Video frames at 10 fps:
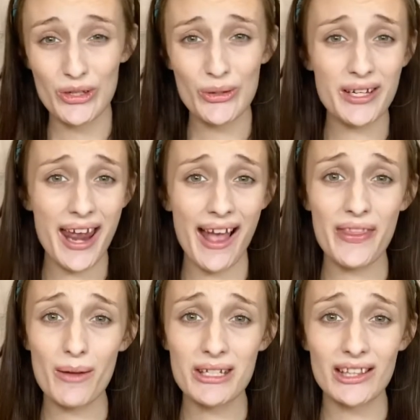You can add
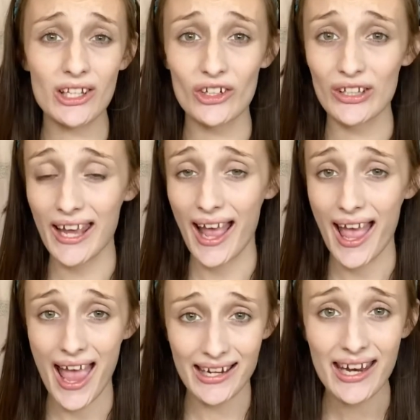them to literally
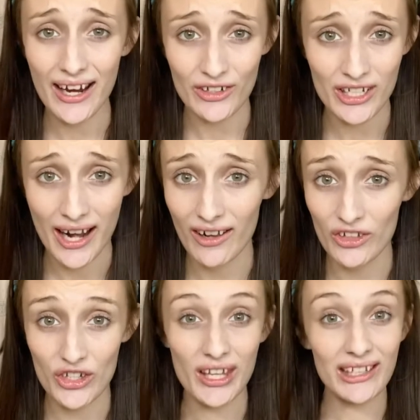any hairstyle,
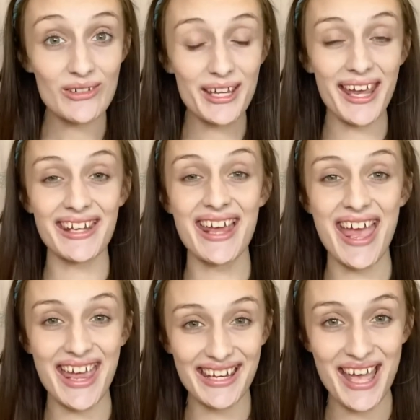just like you can
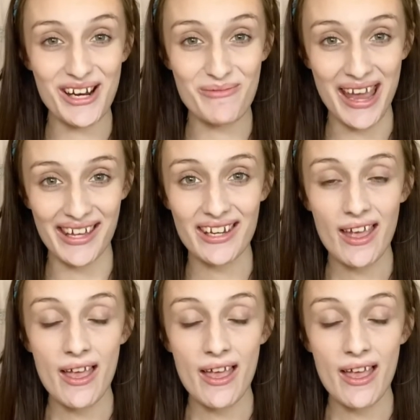any hairband,